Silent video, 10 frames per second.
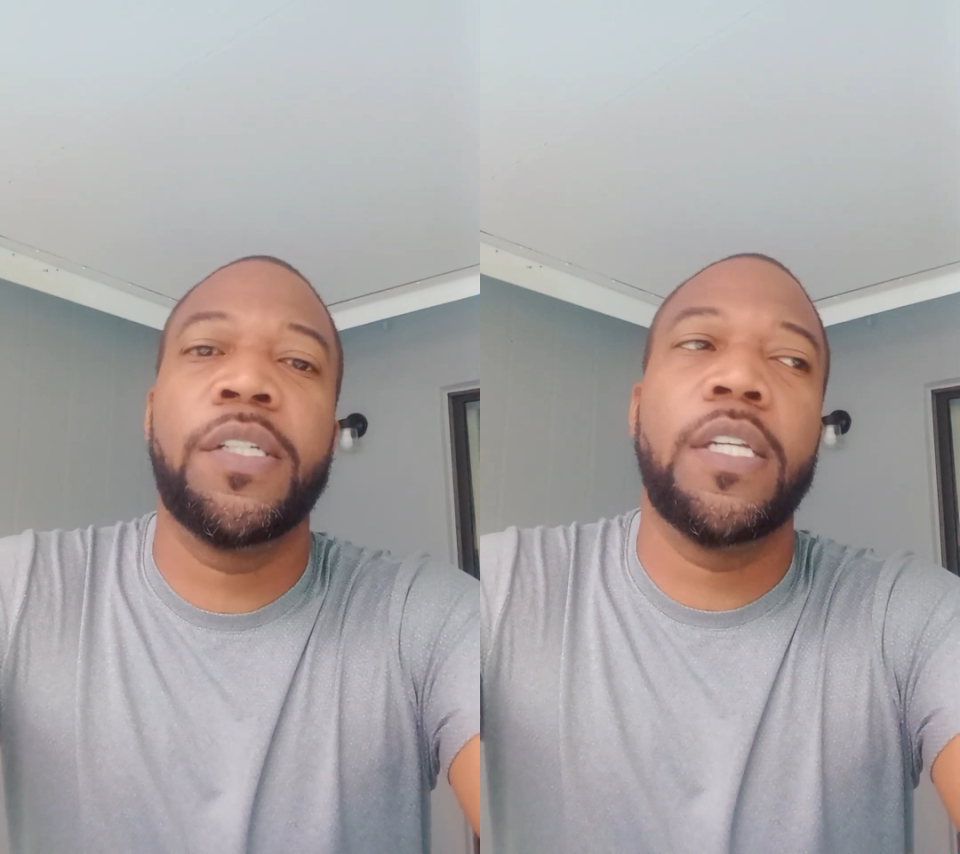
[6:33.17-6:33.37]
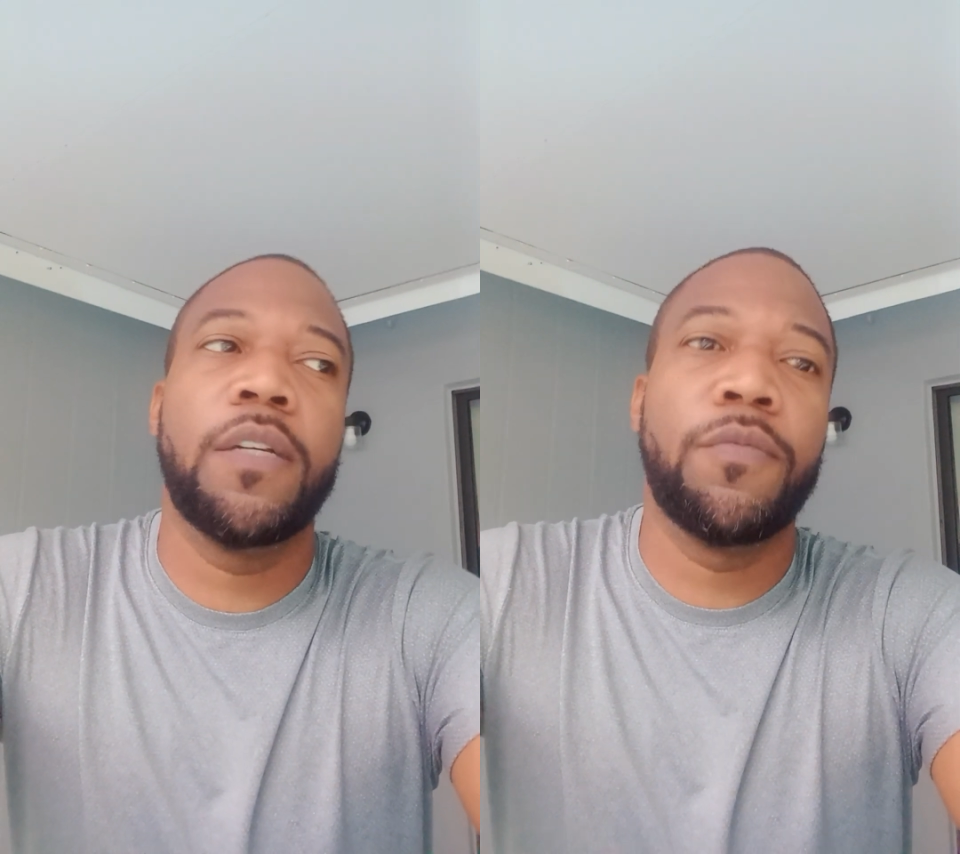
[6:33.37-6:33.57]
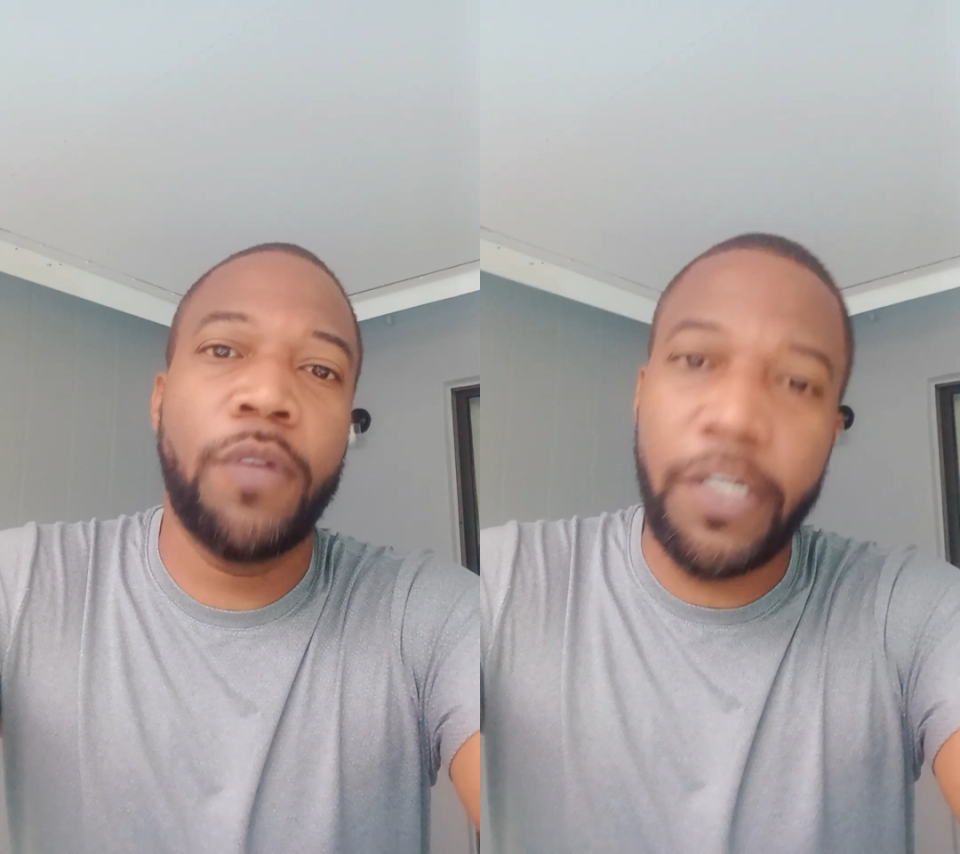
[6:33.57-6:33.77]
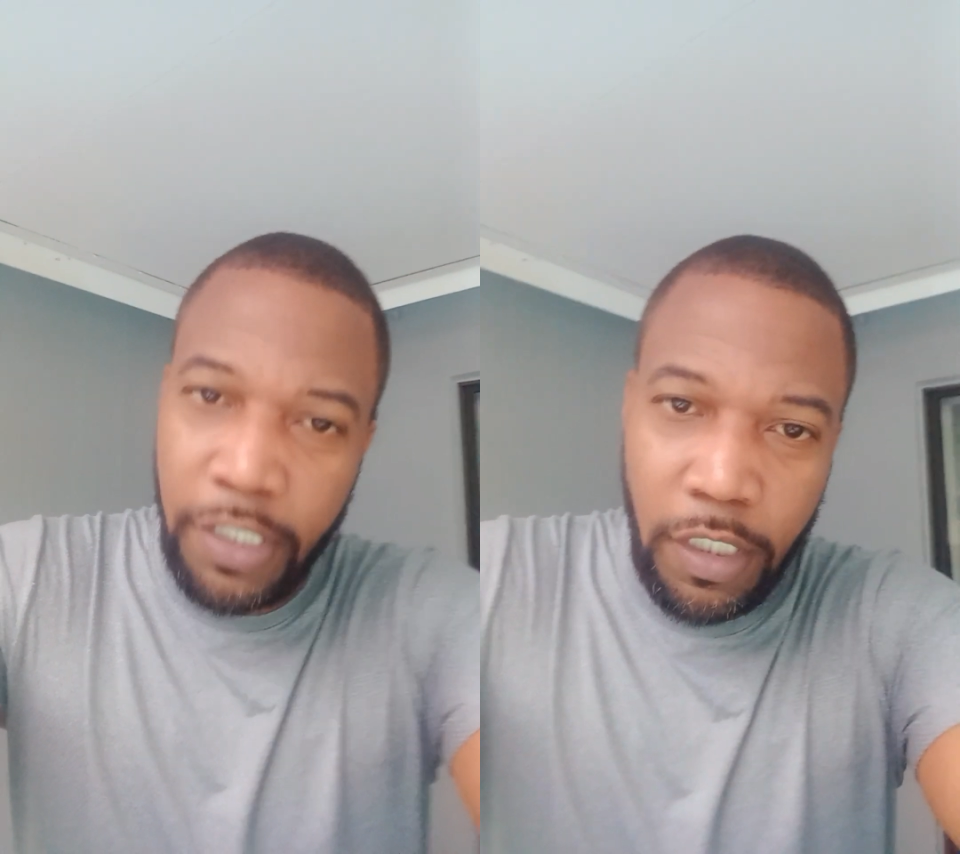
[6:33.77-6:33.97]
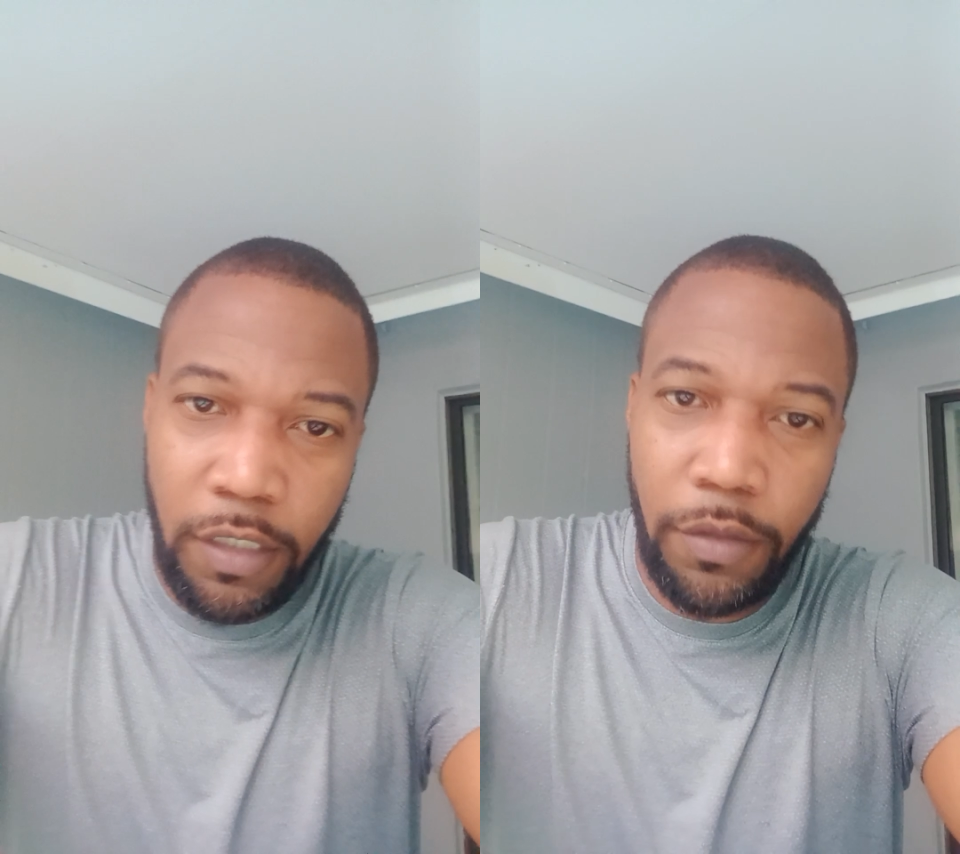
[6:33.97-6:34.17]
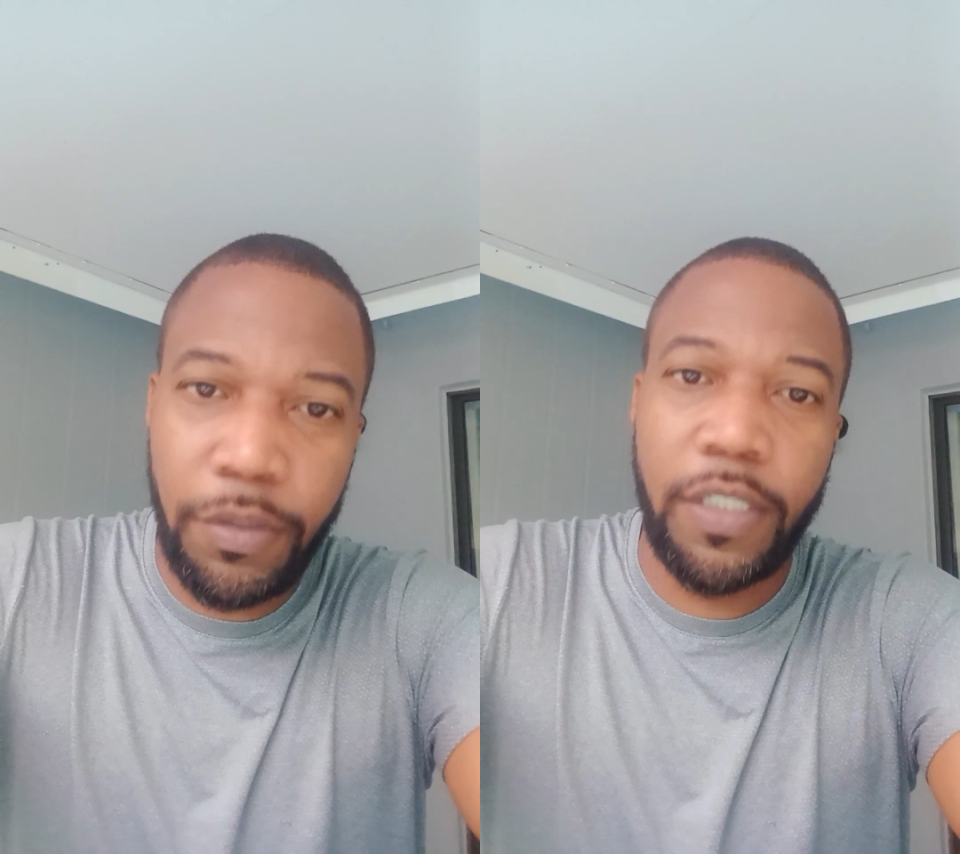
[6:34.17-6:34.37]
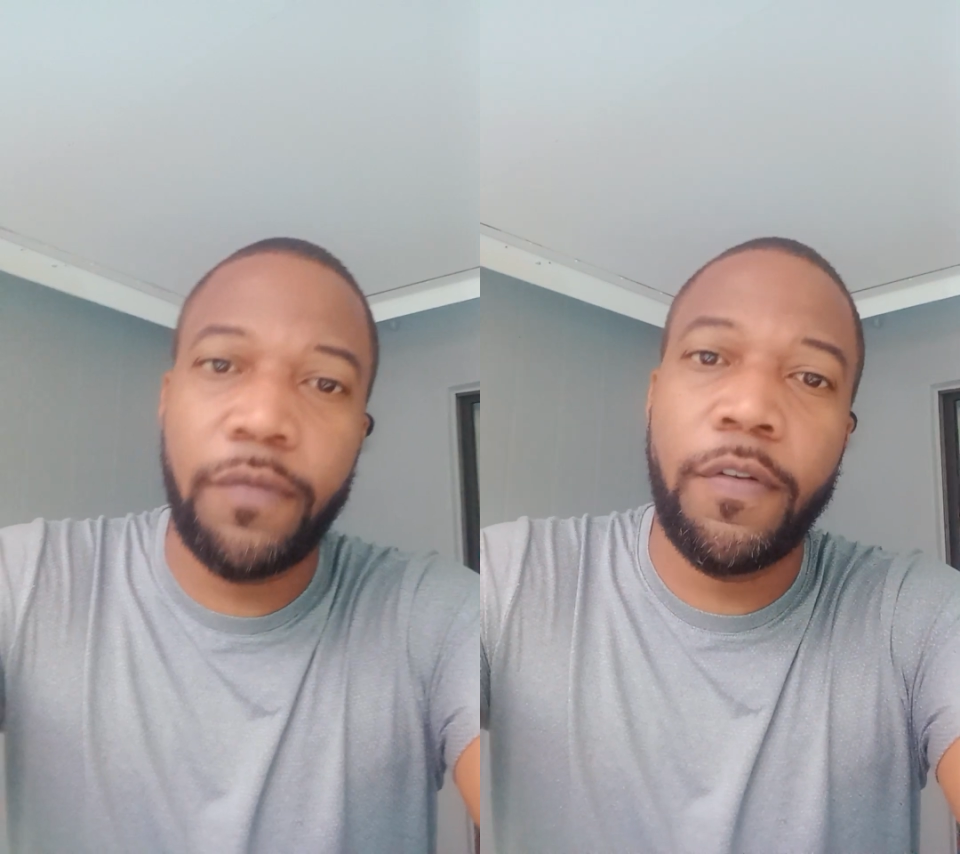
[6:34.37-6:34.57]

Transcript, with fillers: saying Russia collusion